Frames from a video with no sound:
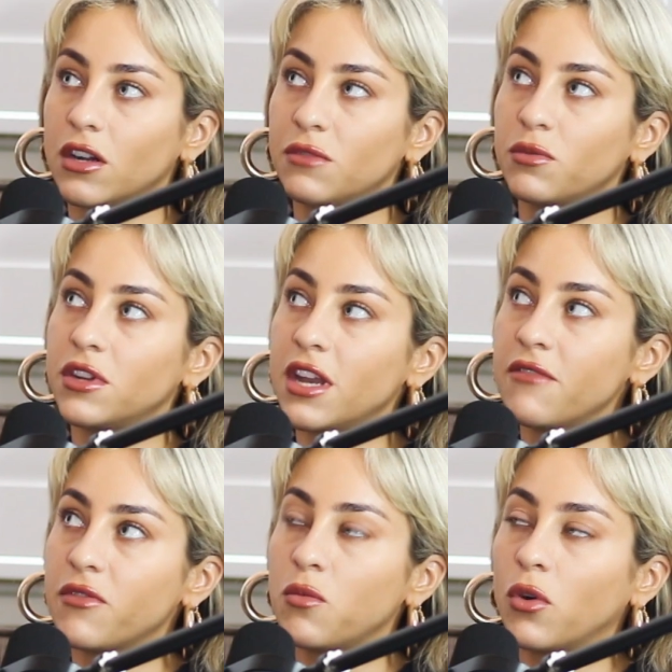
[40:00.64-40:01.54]
I would
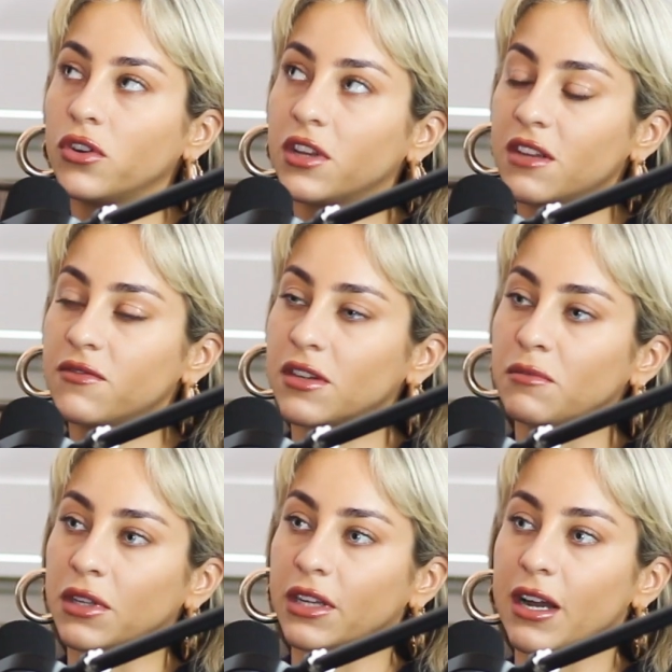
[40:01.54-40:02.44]
never want to give
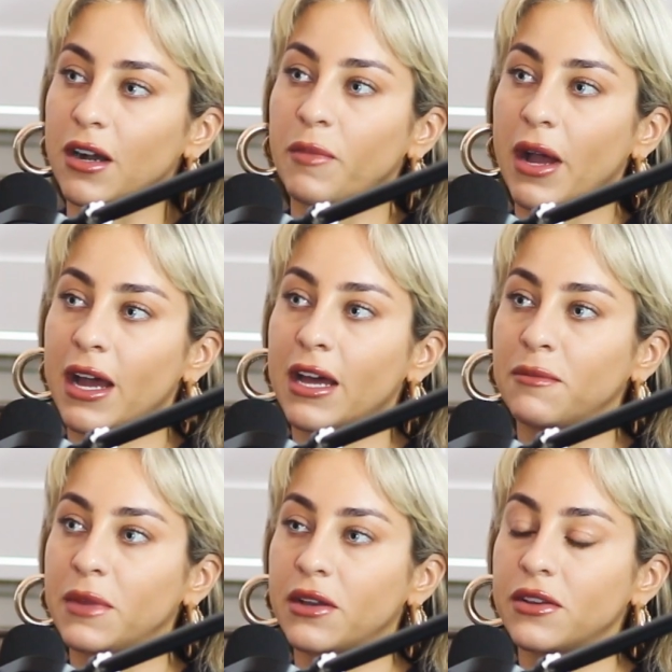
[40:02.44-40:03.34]
someone that upper
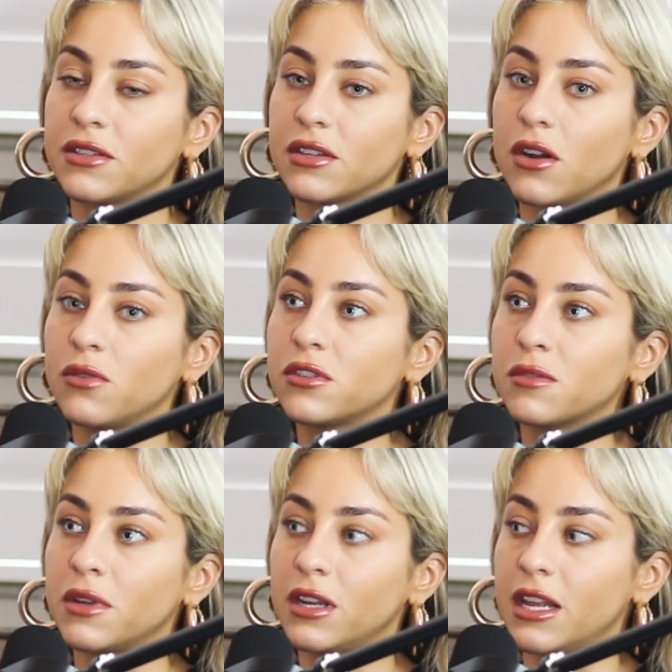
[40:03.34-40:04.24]
hand, because
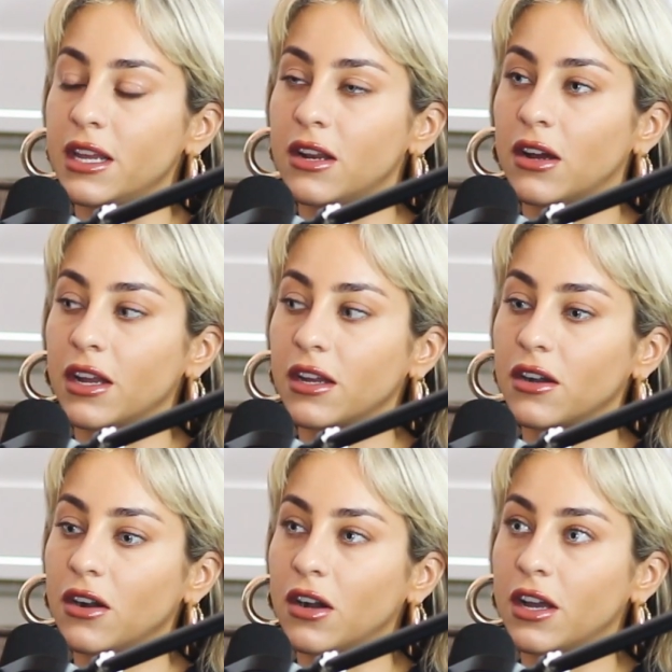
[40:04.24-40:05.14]
ultimately, like,
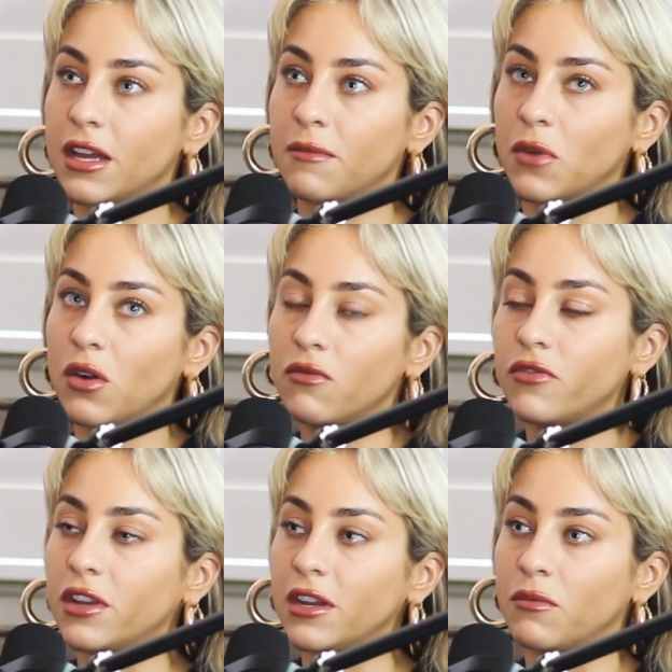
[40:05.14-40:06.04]
I am
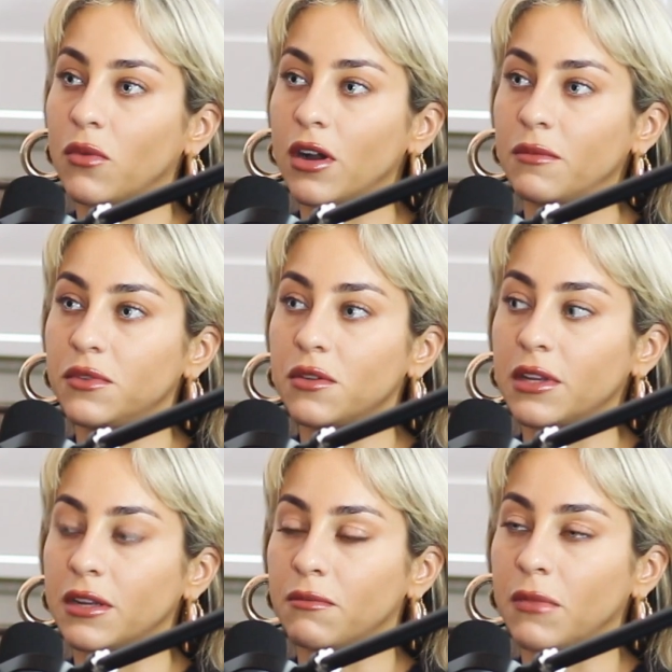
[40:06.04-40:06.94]
confident in what I'm
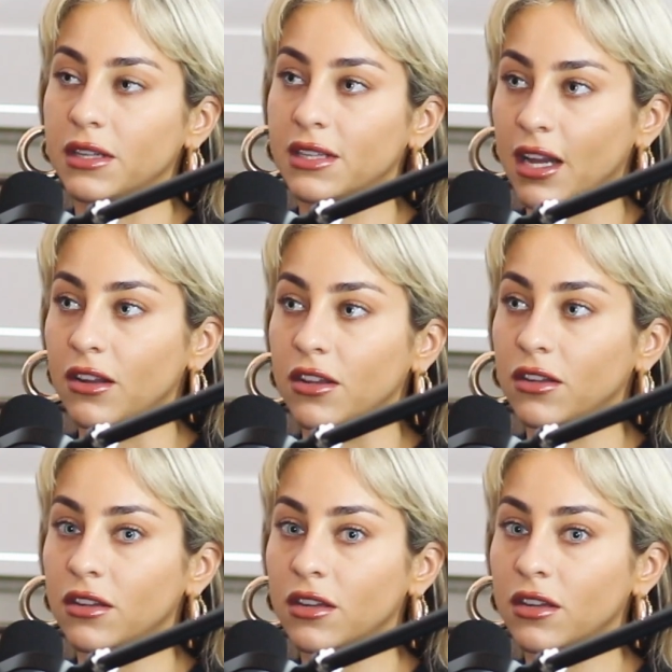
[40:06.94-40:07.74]
doing and my talent.